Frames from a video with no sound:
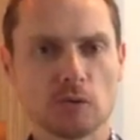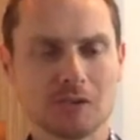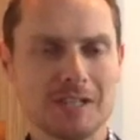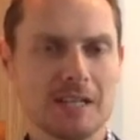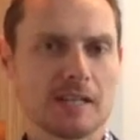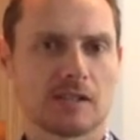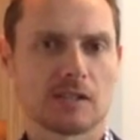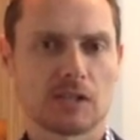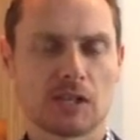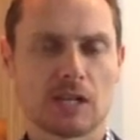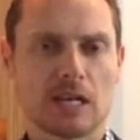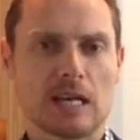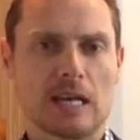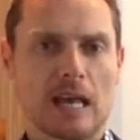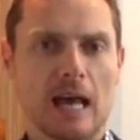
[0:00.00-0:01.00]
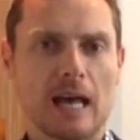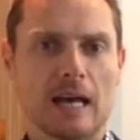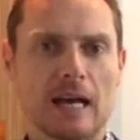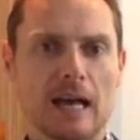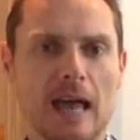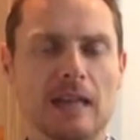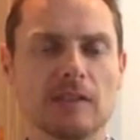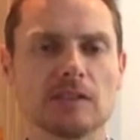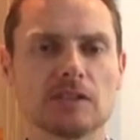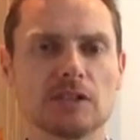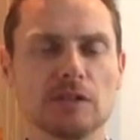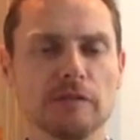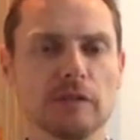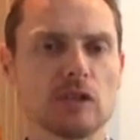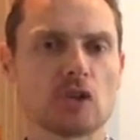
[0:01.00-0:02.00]
discs and the
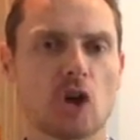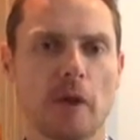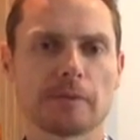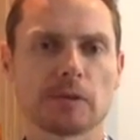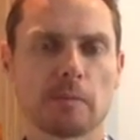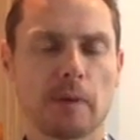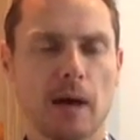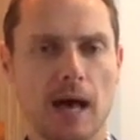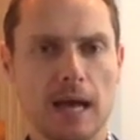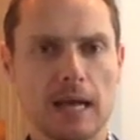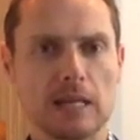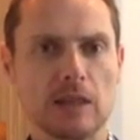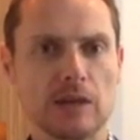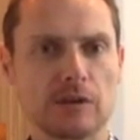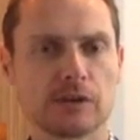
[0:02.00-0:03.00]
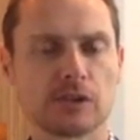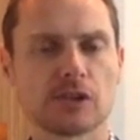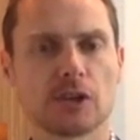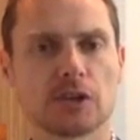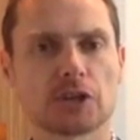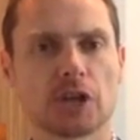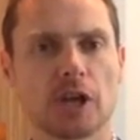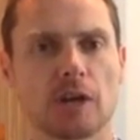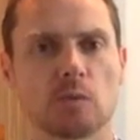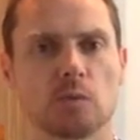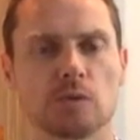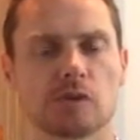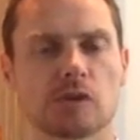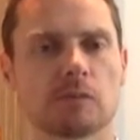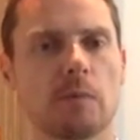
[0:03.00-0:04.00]
different types of pain that are associated
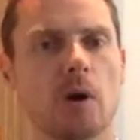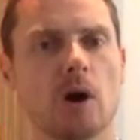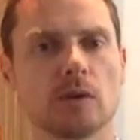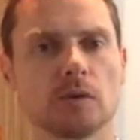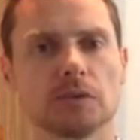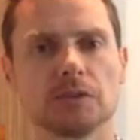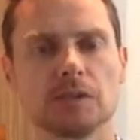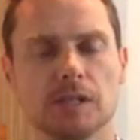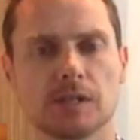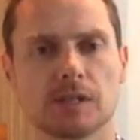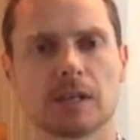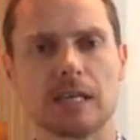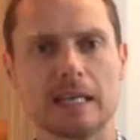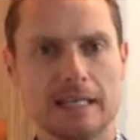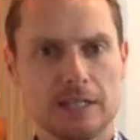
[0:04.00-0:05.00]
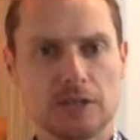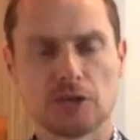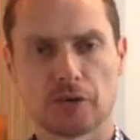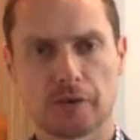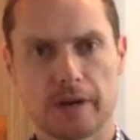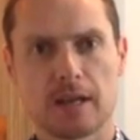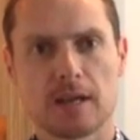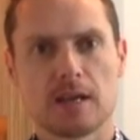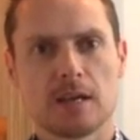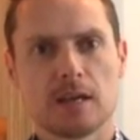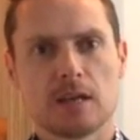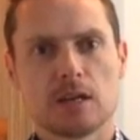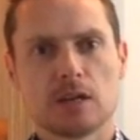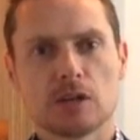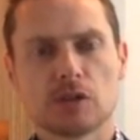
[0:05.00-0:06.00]
with spinal disc injury.
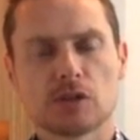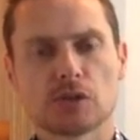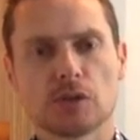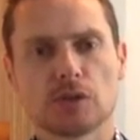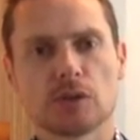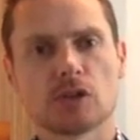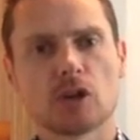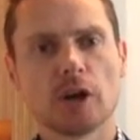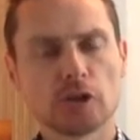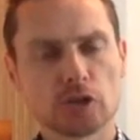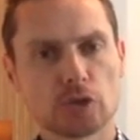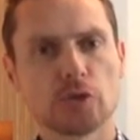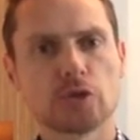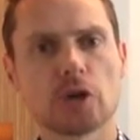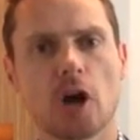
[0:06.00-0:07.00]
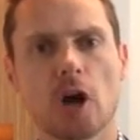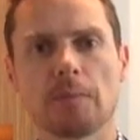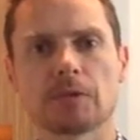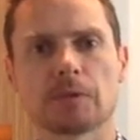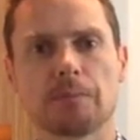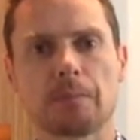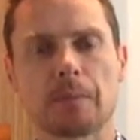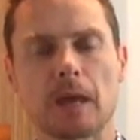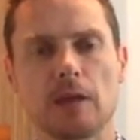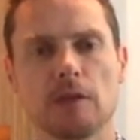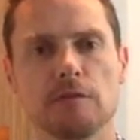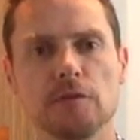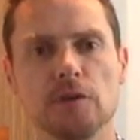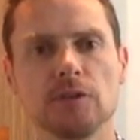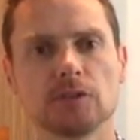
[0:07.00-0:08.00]
So there's kind of two types, and the
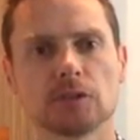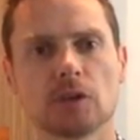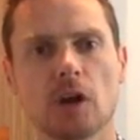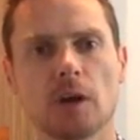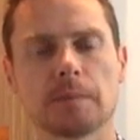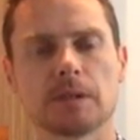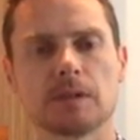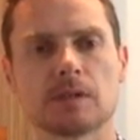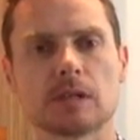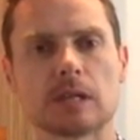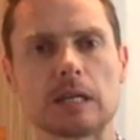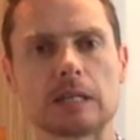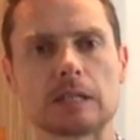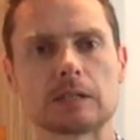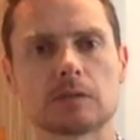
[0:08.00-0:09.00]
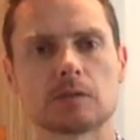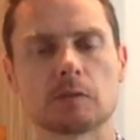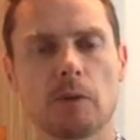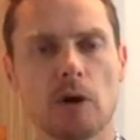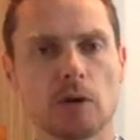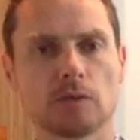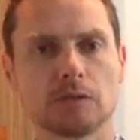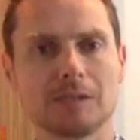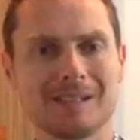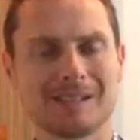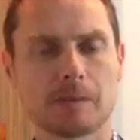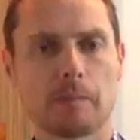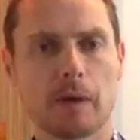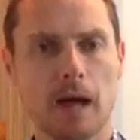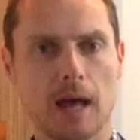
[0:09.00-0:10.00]
first type is spinal
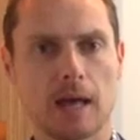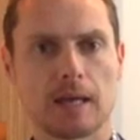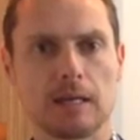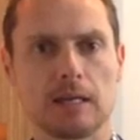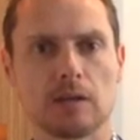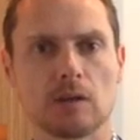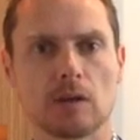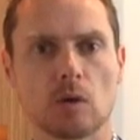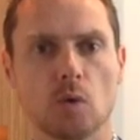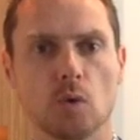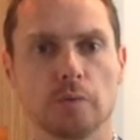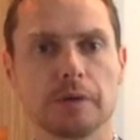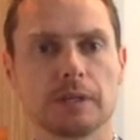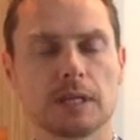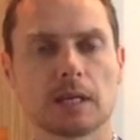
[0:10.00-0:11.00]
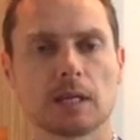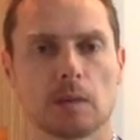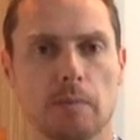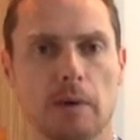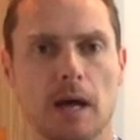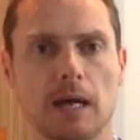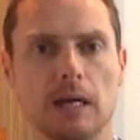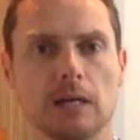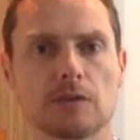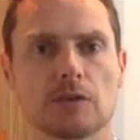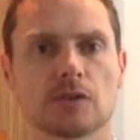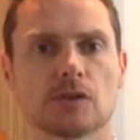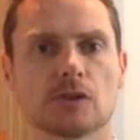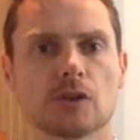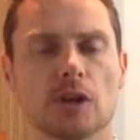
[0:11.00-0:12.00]
disc pain or radicular pain
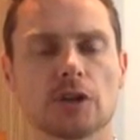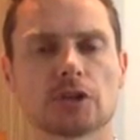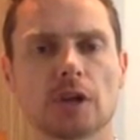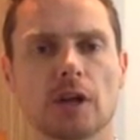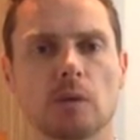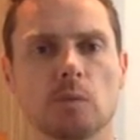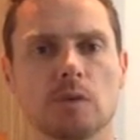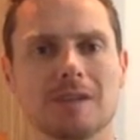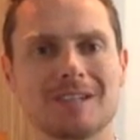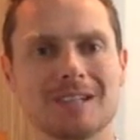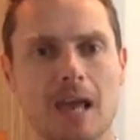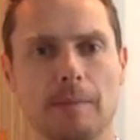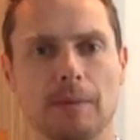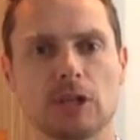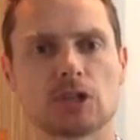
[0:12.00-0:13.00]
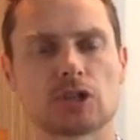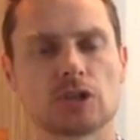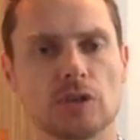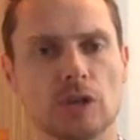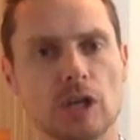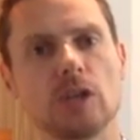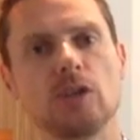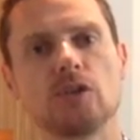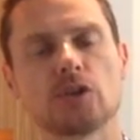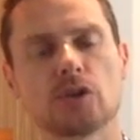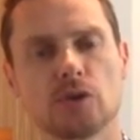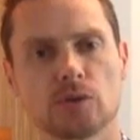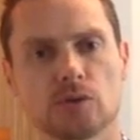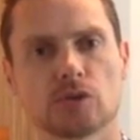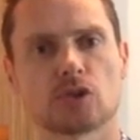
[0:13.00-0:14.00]
that's associated with damage to the
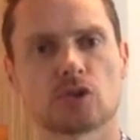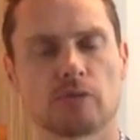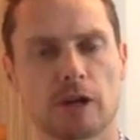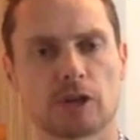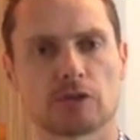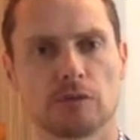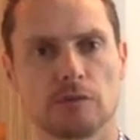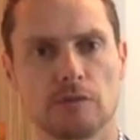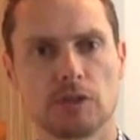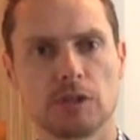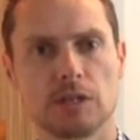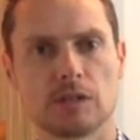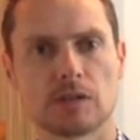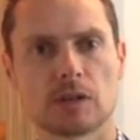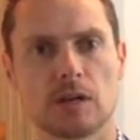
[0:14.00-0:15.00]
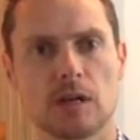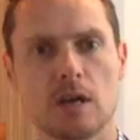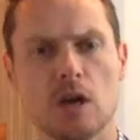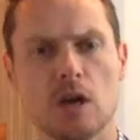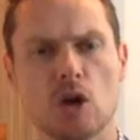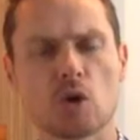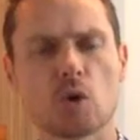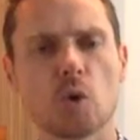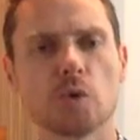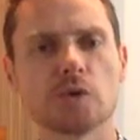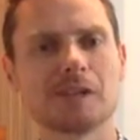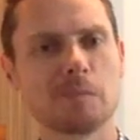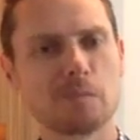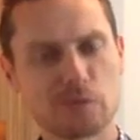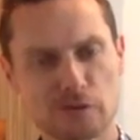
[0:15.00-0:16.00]
internal structure of the disc,
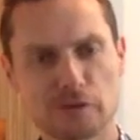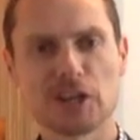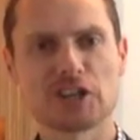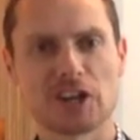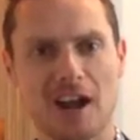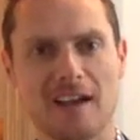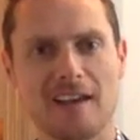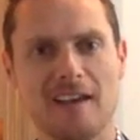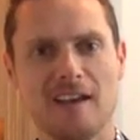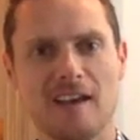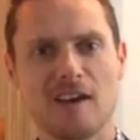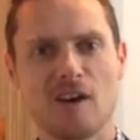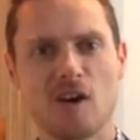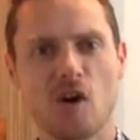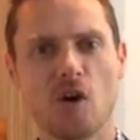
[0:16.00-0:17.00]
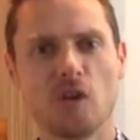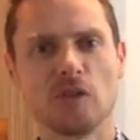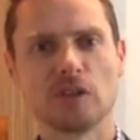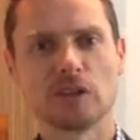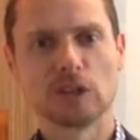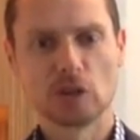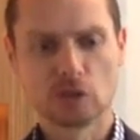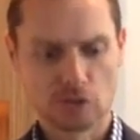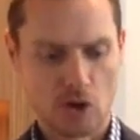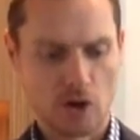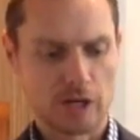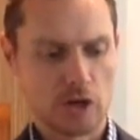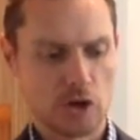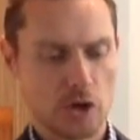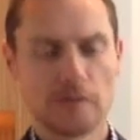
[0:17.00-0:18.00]
causing pressure on the little
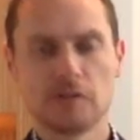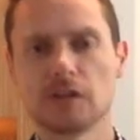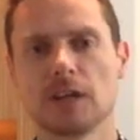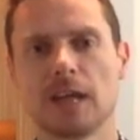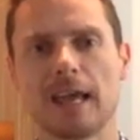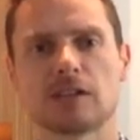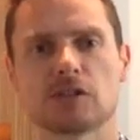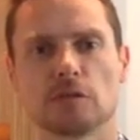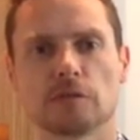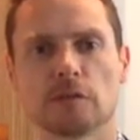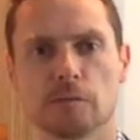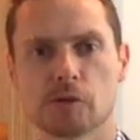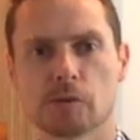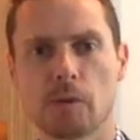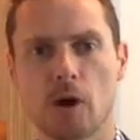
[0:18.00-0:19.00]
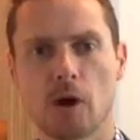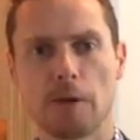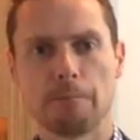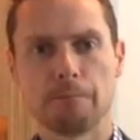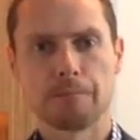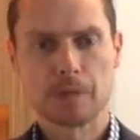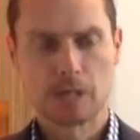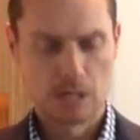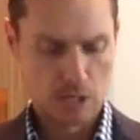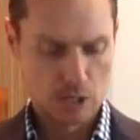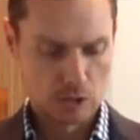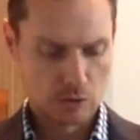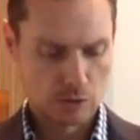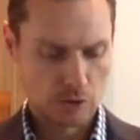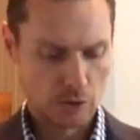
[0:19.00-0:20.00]
tiny nerves that exit from the spine.
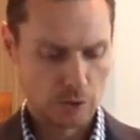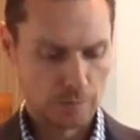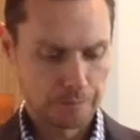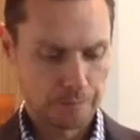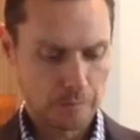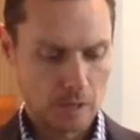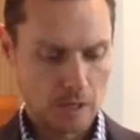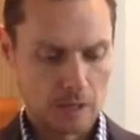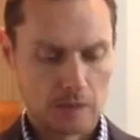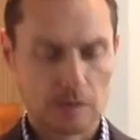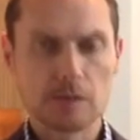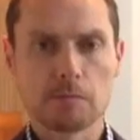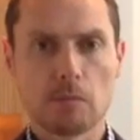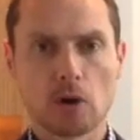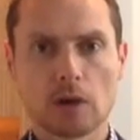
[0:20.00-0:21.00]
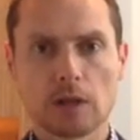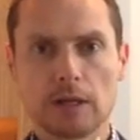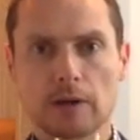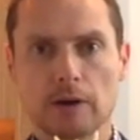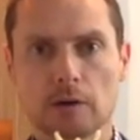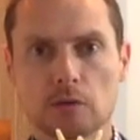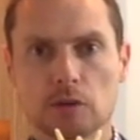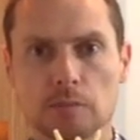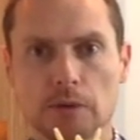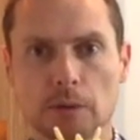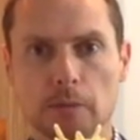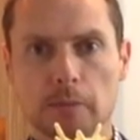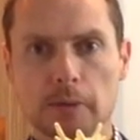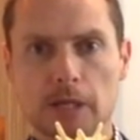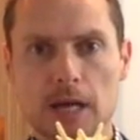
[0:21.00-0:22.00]
So this model here, you
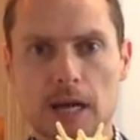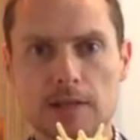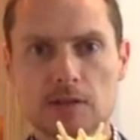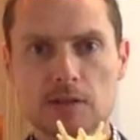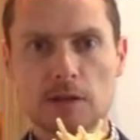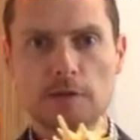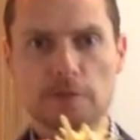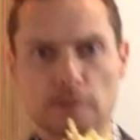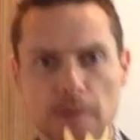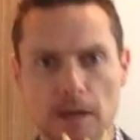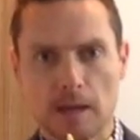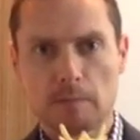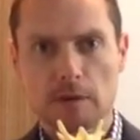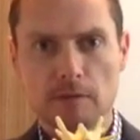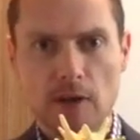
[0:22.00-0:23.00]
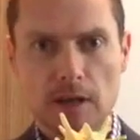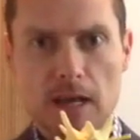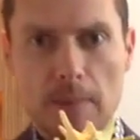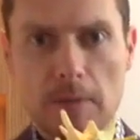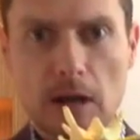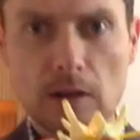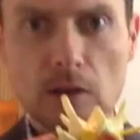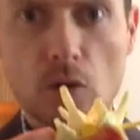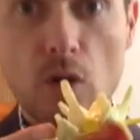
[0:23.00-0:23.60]
probably can't see it from there, but if I come in a little